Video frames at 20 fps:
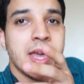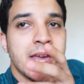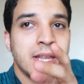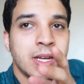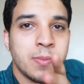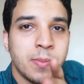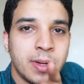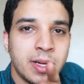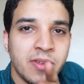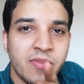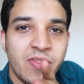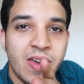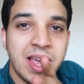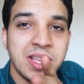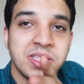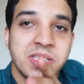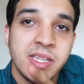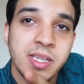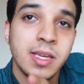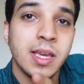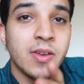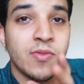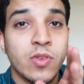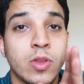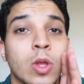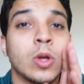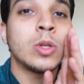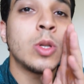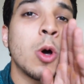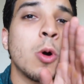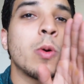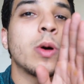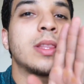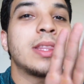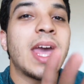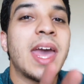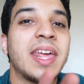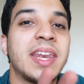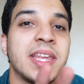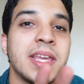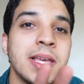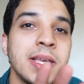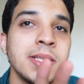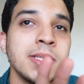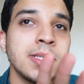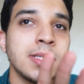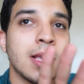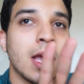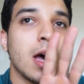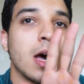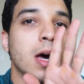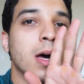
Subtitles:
intermittent fasting, if you don't know what that is,